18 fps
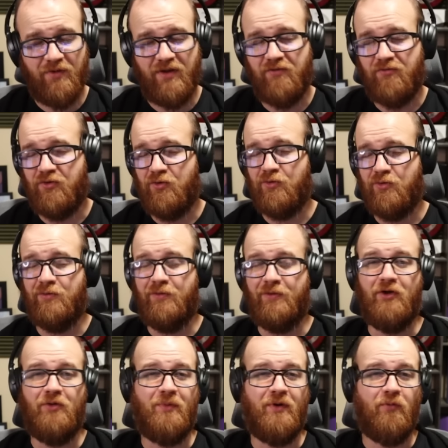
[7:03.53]
giving you a
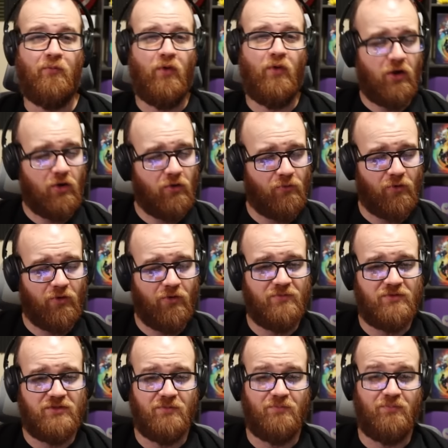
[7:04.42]
little bit of wiggle
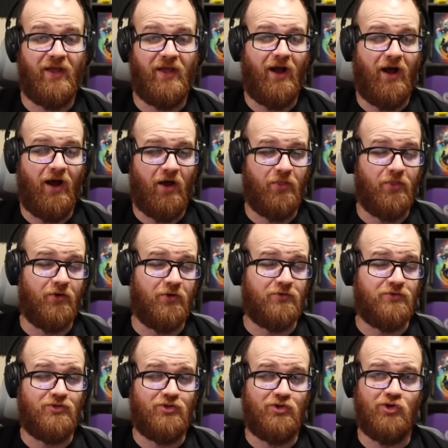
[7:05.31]
room to play other
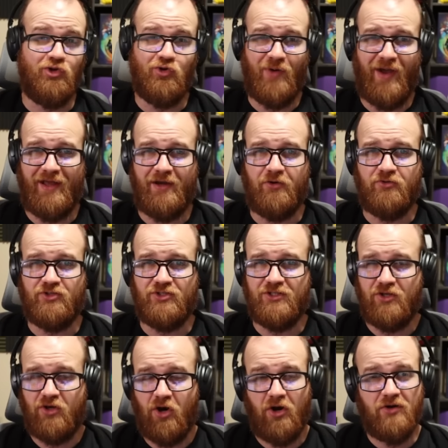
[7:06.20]
2 energy
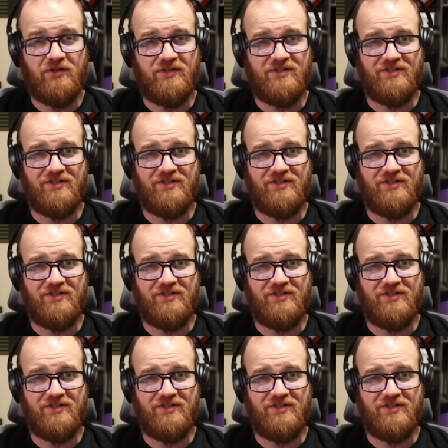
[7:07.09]
cards,